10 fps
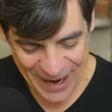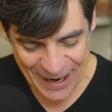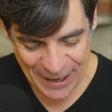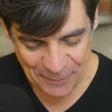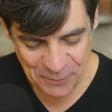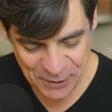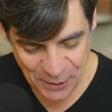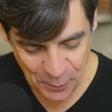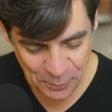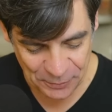Uh,
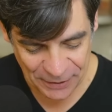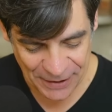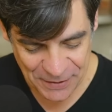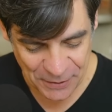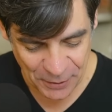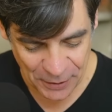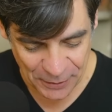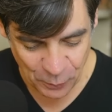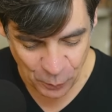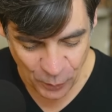so let's
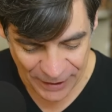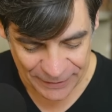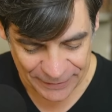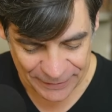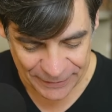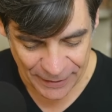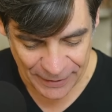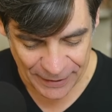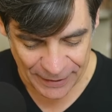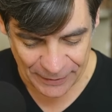start with
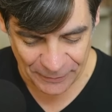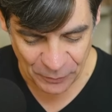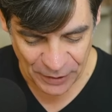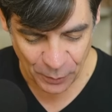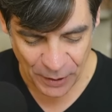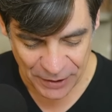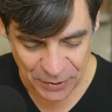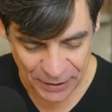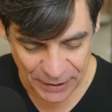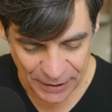uh, the
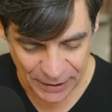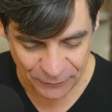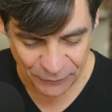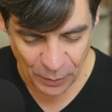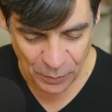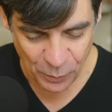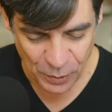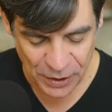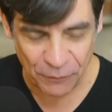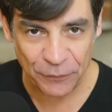question of
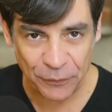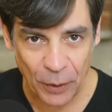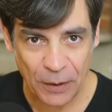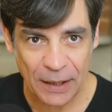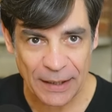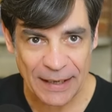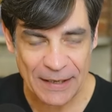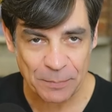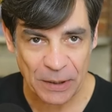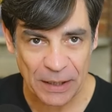you know, Florida
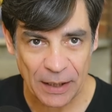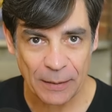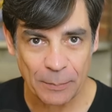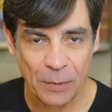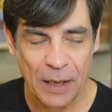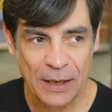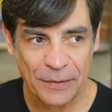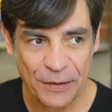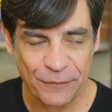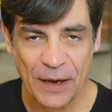has become
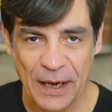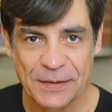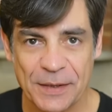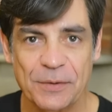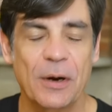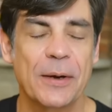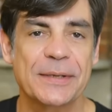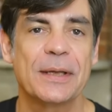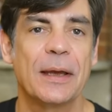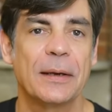the fastest growing
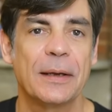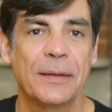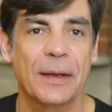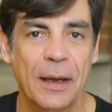state in the